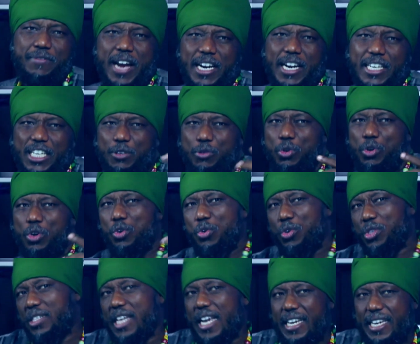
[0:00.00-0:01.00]
that he will
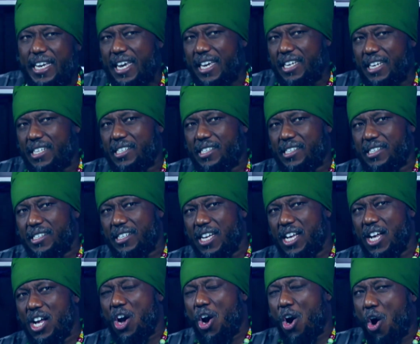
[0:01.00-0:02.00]
lose the case,
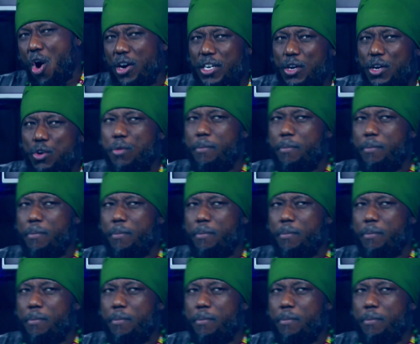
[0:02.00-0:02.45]
or they will